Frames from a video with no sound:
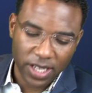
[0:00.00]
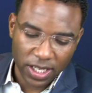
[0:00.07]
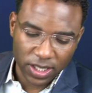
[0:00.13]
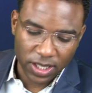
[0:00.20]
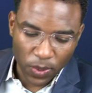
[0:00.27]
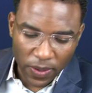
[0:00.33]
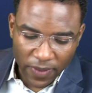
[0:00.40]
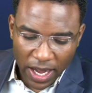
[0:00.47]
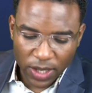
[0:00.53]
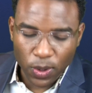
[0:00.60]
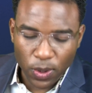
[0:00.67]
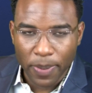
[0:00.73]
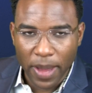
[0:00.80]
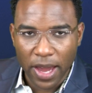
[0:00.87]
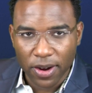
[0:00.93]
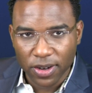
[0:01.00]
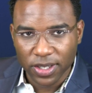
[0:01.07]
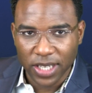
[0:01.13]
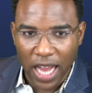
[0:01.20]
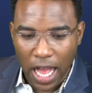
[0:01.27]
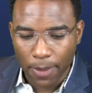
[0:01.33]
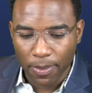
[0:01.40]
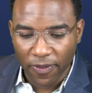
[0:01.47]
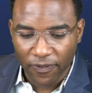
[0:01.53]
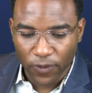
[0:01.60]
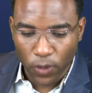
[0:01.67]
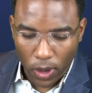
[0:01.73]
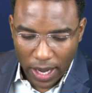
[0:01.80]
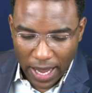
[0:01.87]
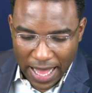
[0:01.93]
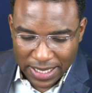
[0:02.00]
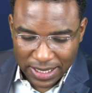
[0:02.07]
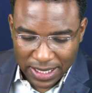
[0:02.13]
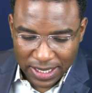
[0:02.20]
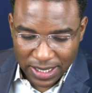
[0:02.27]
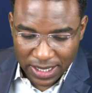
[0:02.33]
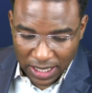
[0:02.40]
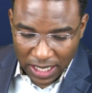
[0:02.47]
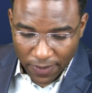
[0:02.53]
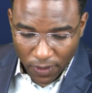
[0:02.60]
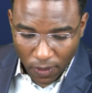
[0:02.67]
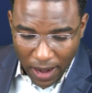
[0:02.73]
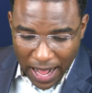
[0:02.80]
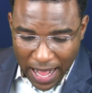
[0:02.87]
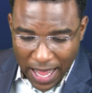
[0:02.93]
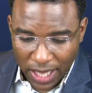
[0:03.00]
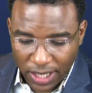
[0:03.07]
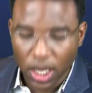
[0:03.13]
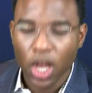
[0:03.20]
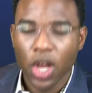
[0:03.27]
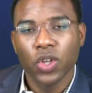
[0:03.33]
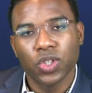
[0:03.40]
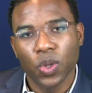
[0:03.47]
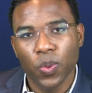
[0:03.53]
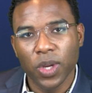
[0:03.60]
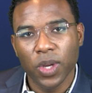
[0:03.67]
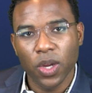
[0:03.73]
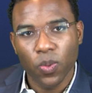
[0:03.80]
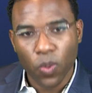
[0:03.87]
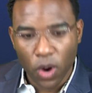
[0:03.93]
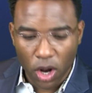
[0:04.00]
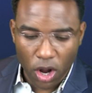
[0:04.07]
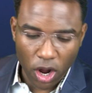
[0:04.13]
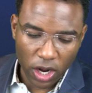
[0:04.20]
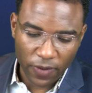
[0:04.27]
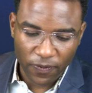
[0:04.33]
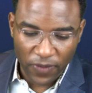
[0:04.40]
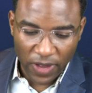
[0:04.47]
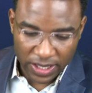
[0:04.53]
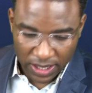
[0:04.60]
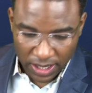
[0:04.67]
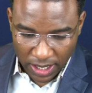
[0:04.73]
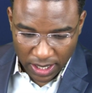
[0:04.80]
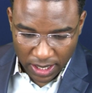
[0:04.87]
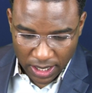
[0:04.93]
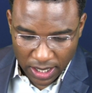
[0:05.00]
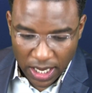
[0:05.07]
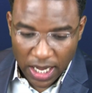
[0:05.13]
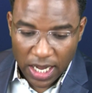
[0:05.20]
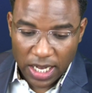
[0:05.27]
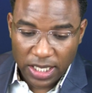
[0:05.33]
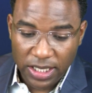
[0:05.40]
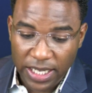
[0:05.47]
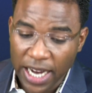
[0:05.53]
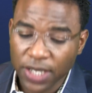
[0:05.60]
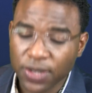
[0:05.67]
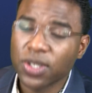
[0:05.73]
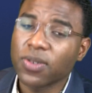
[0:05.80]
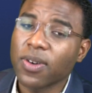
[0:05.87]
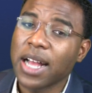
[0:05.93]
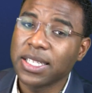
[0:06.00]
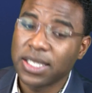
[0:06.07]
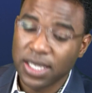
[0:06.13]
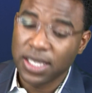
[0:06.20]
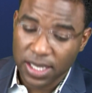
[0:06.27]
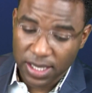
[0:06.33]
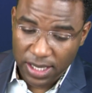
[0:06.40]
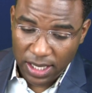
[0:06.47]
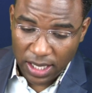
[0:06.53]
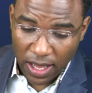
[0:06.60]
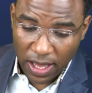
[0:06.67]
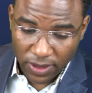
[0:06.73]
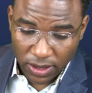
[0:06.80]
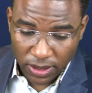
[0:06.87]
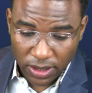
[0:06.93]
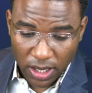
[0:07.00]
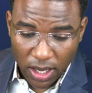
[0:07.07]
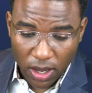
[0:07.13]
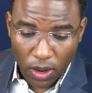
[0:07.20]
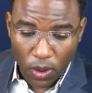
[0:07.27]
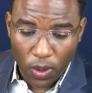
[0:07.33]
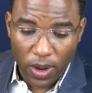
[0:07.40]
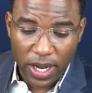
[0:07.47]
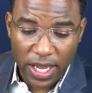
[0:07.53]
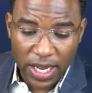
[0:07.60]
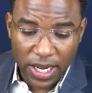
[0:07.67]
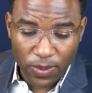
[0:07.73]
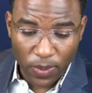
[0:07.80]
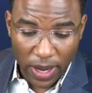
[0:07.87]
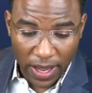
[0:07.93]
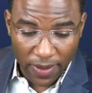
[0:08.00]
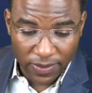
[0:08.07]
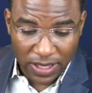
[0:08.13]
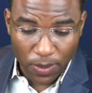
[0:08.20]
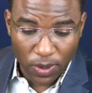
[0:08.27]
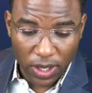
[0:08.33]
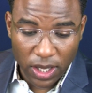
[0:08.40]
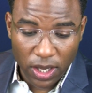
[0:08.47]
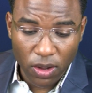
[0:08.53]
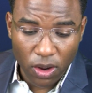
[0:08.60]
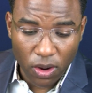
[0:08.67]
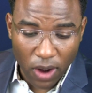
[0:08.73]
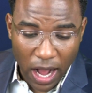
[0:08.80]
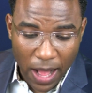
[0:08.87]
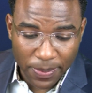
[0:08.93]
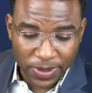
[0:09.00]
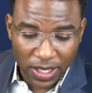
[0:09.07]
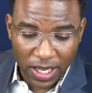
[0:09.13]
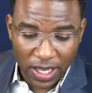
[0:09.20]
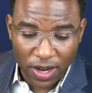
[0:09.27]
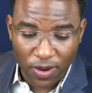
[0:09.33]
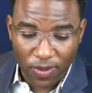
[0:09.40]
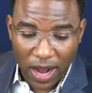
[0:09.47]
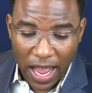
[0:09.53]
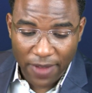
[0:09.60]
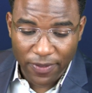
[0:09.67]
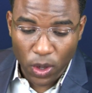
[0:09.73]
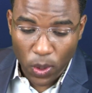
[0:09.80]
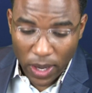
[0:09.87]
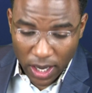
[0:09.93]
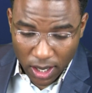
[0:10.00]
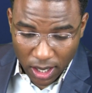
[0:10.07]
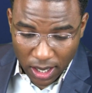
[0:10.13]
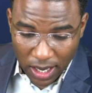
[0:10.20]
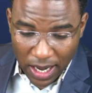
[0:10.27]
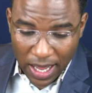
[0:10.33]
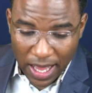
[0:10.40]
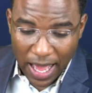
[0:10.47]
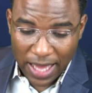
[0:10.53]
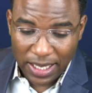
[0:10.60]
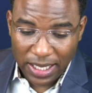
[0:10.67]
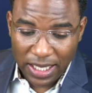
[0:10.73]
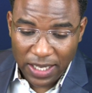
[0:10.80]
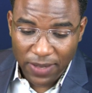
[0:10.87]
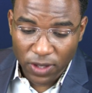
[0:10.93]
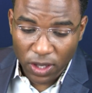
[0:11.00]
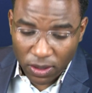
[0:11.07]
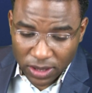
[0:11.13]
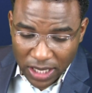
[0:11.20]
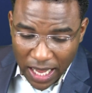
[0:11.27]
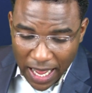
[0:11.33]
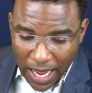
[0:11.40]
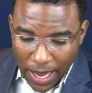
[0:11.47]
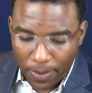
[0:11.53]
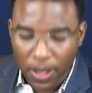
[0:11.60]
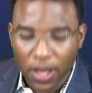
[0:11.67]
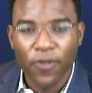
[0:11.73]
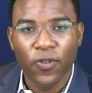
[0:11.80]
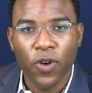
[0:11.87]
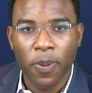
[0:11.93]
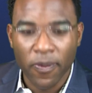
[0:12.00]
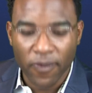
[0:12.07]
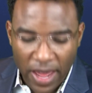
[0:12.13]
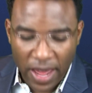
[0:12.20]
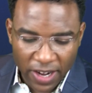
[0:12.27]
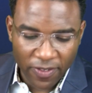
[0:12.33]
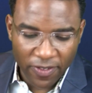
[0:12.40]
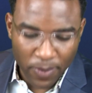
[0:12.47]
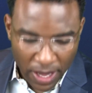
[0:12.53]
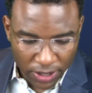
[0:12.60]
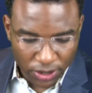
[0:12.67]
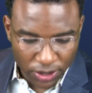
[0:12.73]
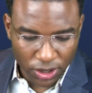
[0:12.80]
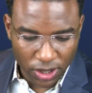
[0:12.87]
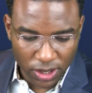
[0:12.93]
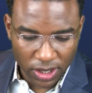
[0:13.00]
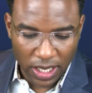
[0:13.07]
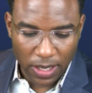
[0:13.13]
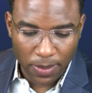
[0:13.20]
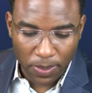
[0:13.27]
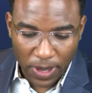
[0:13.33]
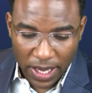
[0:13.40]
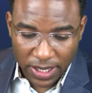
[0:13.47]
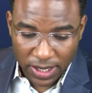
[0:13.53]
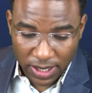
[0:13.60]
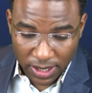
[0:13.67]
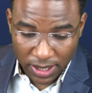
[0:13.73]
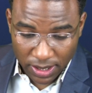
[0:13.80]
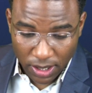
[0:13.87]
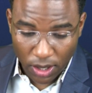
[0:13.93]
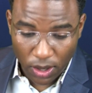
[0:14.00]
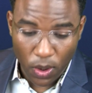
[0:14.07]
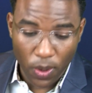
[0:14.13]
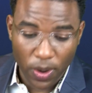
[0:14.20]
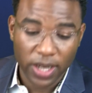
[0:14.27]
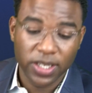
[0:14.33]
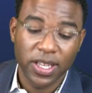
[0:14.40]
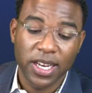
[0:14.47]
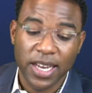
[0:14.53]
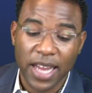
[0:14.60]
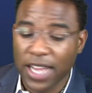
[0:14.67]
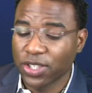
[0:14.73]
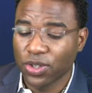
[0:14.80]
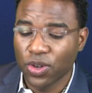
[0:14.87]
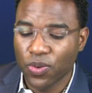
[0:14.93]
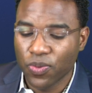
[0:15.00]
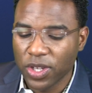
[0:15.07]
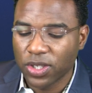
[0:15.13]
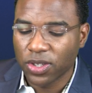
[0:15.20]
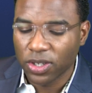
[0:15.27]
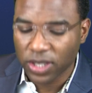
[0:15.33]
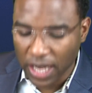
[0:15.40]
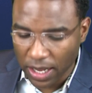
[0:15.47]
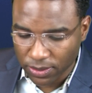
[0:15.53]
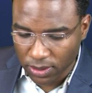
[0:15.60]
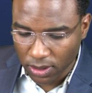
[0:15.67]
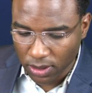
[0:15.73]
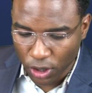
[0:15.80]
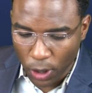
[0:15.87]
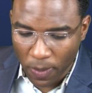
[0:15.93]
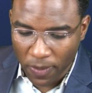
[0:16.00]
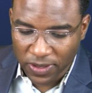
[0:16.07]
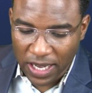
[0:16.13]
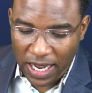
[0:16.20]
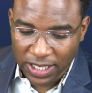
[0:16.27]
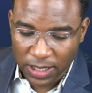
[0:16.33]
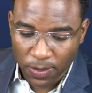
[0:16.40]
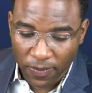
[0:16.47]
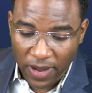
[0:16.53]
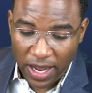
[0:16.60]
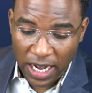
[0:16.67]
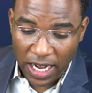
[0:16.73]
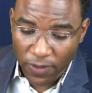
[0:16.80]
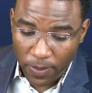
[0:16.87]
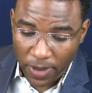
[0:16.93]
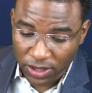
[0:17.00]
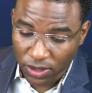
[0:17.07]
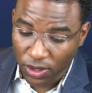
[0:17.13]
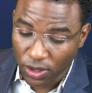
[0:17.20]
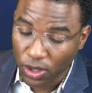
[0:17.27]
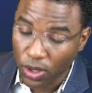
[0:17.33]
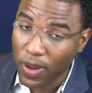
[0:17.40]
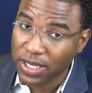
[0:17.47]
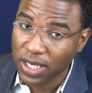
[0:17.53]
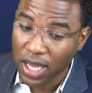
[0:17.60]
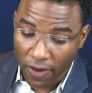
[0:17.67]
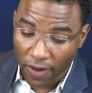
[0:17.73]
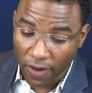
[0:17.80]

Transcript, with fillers: are saying. So we've got to do a better job of forecasting sea level rise so we can work on fixing it. Dangerous rises in the sea levels or heat waves that will kill crops can arrive quicker and leave little time for preventative measures in places, according to the National Research Council, a group of scientists providing information to the U.S.